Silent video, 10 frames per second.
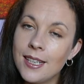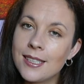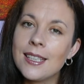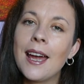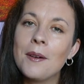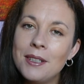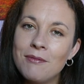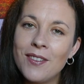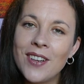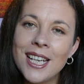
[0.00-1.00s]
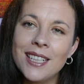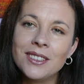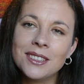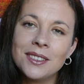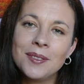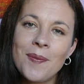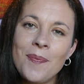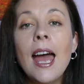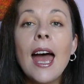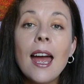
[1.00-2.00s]
is now in revival.
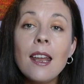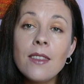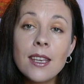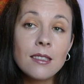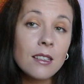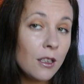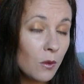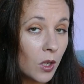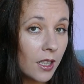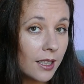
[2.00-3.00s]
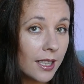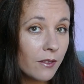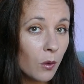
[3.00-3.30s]
And there's the new Working for